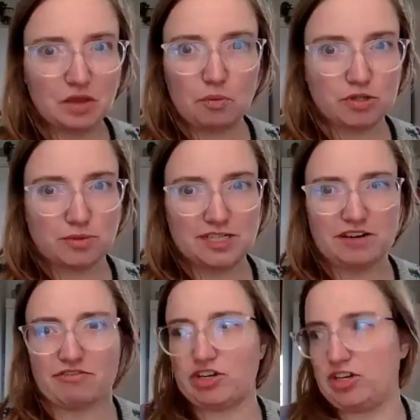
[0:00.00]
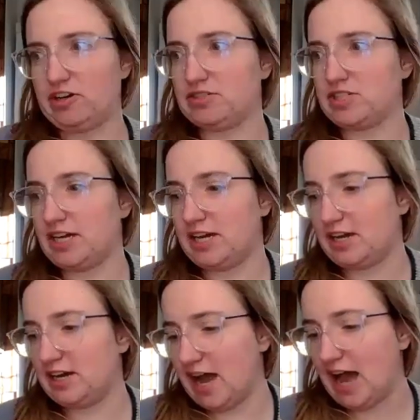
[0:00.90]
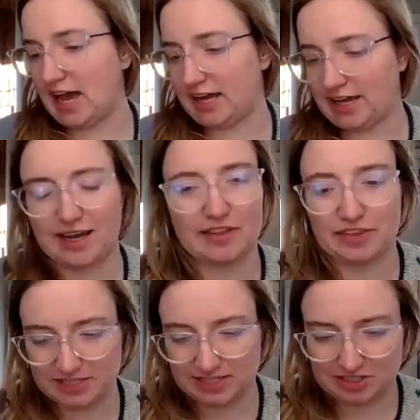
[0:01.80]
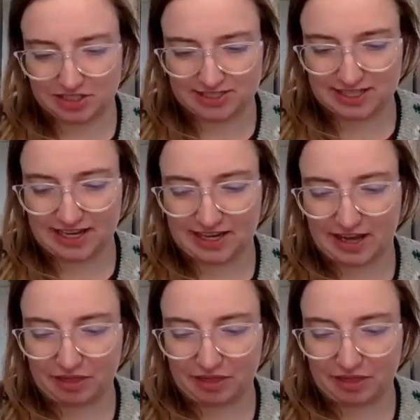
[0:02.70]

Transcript: which we did for years and i kind of had this as just like